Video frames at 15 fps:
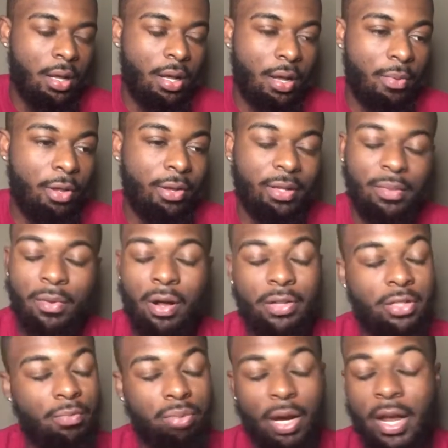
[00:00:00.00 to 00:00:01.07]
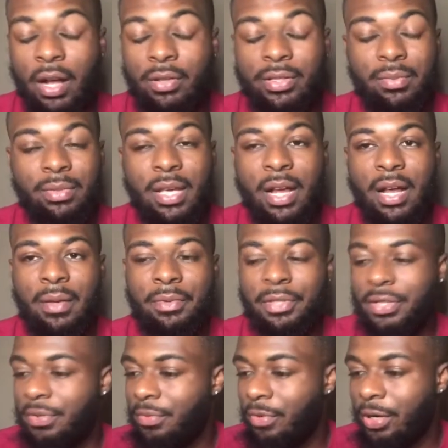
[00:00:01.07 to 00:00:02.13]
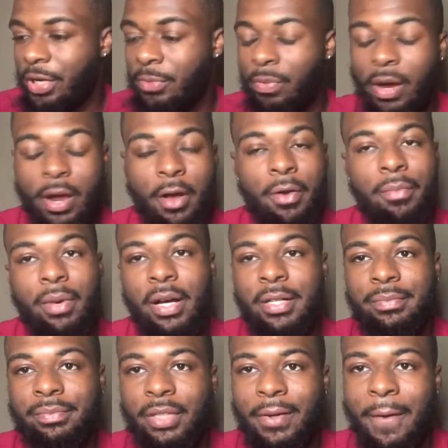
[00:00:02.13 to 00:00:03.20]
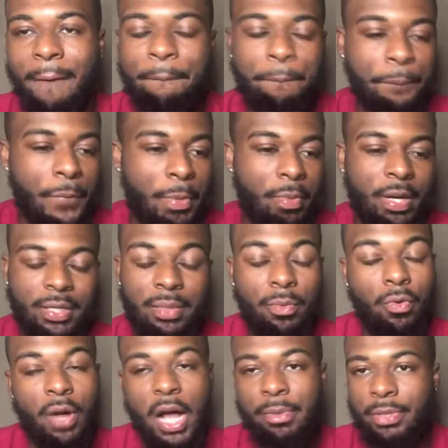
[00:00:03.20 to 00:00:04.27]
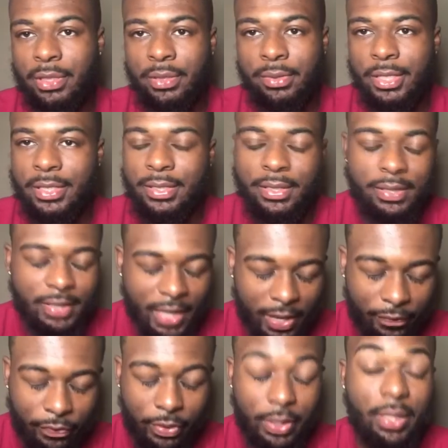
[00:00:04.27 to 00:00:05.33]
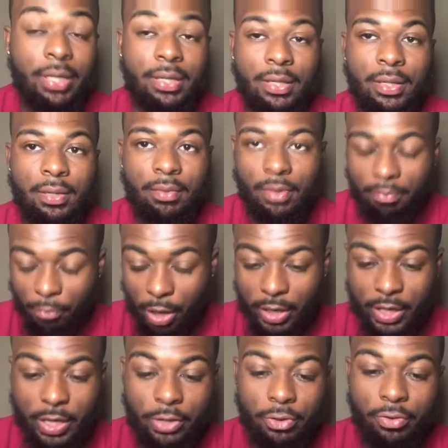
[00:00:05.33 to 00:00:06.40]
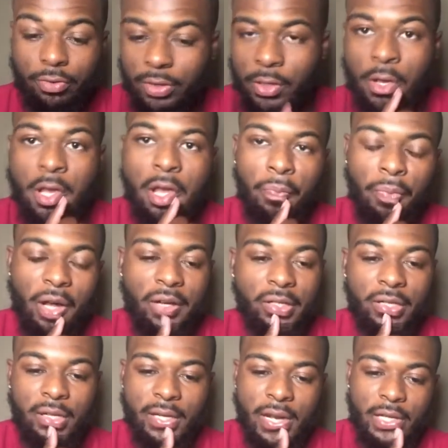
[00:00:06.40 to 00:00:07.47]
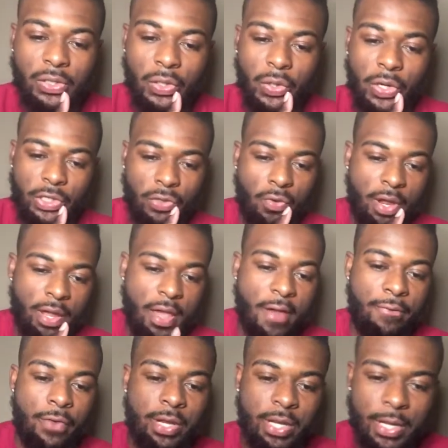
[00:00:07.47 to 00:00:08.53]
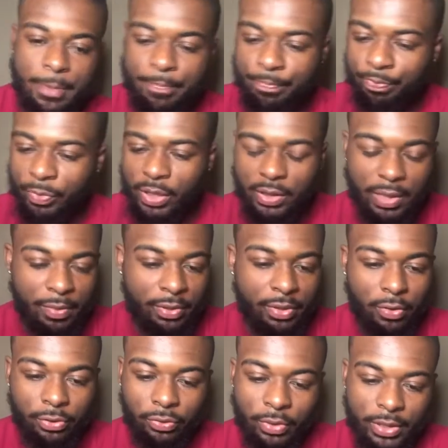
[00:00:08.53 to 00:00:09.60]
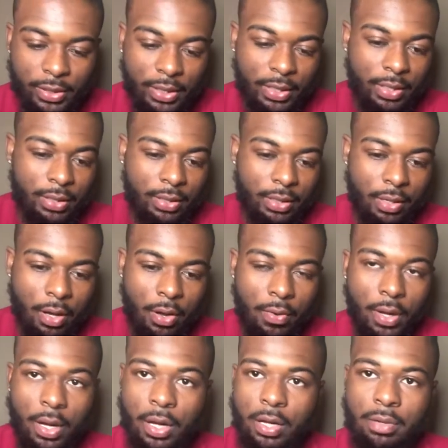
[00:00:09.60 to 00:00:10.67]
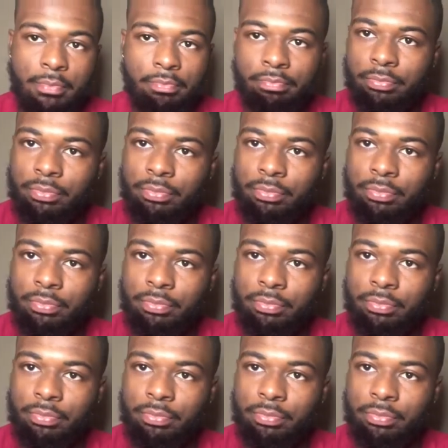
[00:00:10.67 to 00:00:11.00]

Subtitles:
He'll get the ball into Brown sometimes, Marquise Brown, but his number 1 option is definitely Mark Andrews. But other than that, though, that's great. If we can limit those 3 things, we can